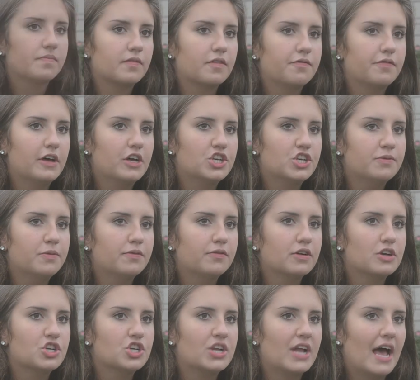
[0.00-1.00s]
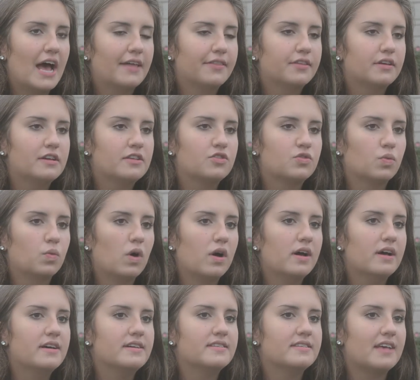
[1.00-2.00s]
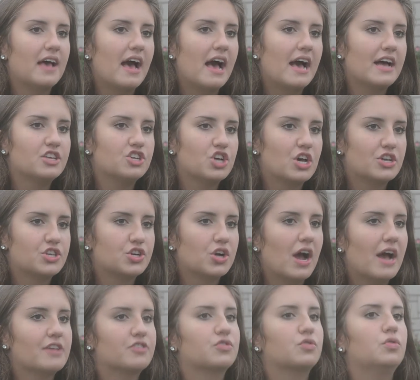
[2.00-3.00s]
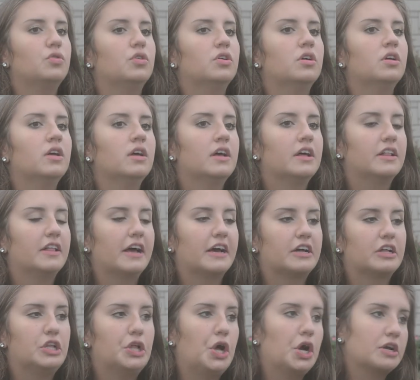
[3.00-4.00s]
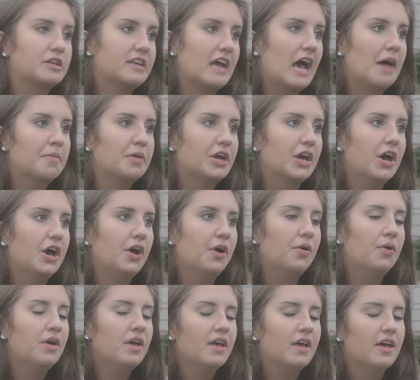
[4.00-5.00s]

Fellowship of Christian Athletes was at Chester High School like a long time ago,